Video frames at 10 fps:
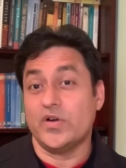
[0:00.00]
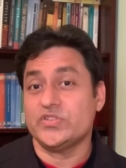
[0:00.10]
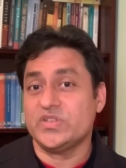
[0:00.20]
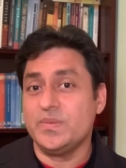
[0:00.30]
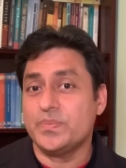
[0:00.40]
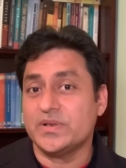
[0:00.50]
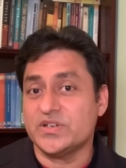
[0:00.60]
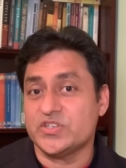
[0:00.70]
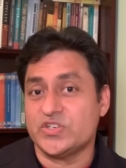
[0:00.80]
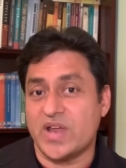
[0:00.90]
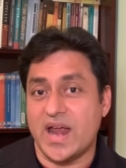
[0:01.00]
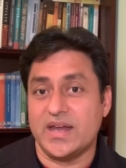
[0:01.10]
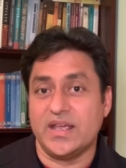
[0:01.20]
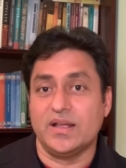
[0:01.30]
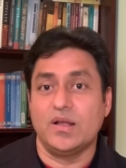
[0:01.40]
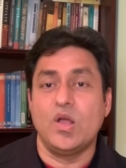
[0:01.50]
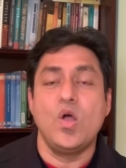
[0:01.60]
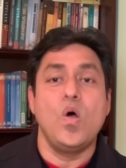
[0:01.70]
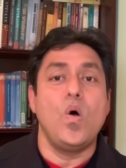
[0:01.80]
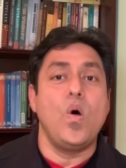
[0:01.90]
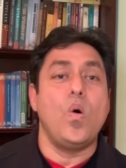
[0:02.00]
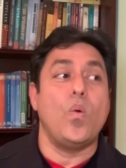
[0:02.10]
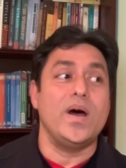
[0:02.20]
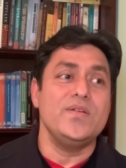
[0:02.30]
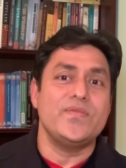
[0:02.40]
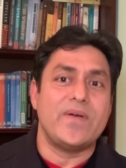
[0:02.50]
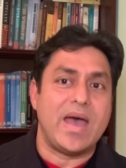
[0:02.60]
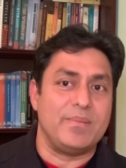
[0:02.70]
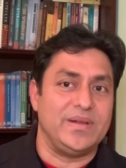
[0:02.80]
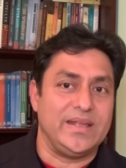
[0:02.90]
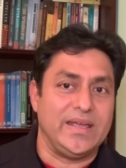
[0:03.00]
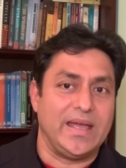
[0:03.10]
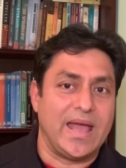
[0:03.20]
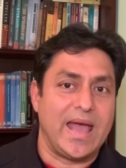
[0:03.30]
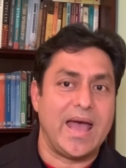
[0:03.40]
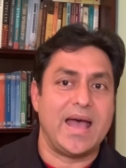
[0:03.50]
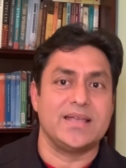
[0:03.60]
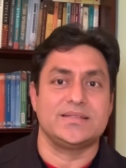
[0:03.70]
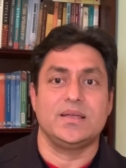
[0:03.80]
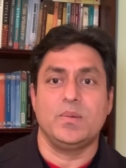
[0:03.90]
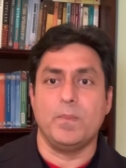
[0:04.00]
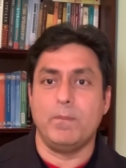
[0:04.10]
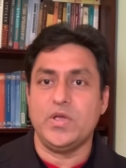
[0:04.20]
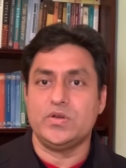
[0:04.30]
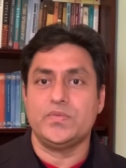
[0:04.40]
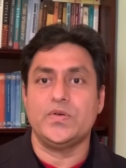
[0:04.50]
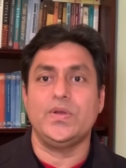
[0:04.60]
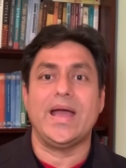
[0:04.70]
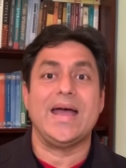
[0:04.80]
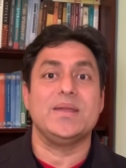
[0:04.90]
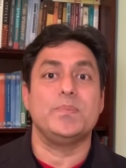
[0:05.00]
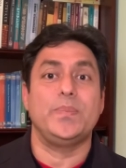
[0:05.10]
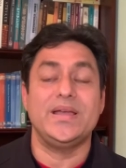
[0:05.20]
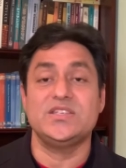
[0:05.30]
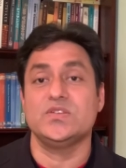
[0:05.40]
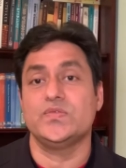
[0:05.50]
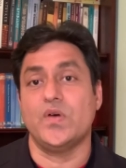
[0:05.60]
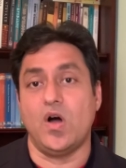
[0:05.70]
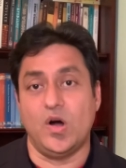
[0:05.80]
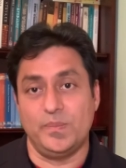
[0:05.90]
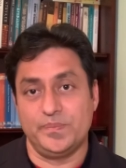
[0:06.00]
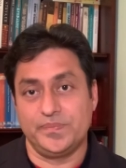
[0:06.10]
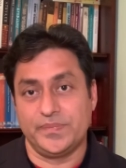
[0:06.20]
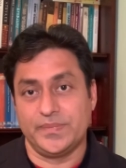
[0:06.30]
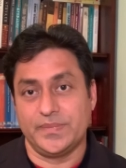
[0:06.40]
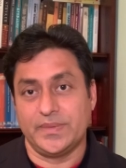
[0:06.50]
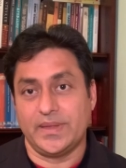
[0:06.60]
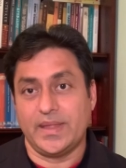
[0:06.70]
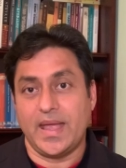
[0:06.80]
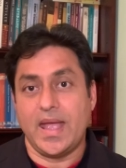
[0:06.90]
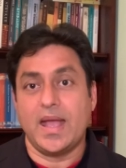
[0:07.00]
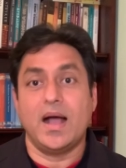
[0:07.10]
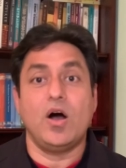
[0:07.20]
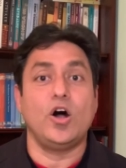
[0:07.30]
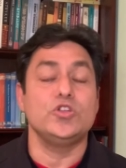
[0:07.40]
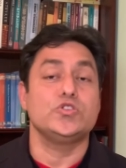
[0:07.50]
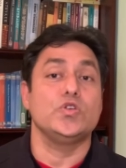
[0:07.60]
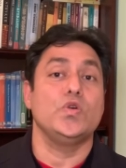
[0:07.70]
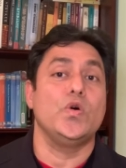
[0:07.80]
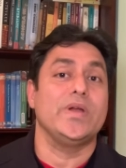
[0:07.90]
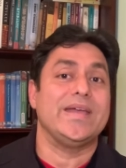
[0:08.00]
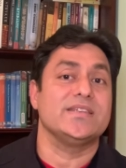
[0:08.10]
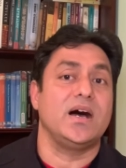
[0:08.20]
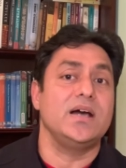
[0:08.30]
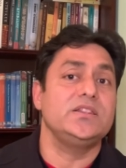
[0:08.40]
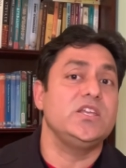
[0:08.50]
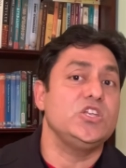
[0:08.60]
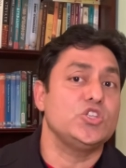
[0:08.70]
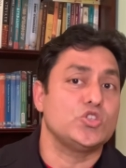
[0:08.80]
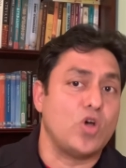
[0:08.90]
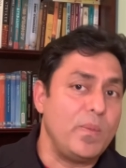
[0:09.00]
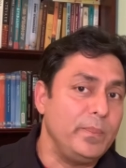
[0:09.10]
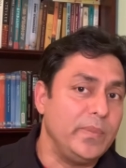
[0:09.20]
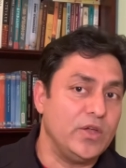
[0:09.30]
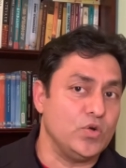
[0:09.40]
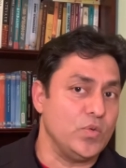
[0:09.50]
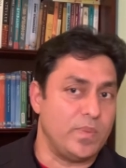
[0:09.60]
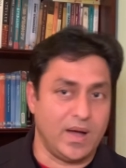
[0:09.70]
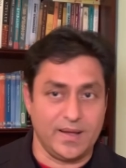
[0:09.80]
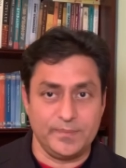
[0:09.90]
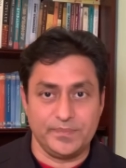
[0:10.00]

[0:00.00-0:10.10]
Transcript: simple understanding, one family has beautiful and a pleasant form, also known as Ati Saumya Rupa,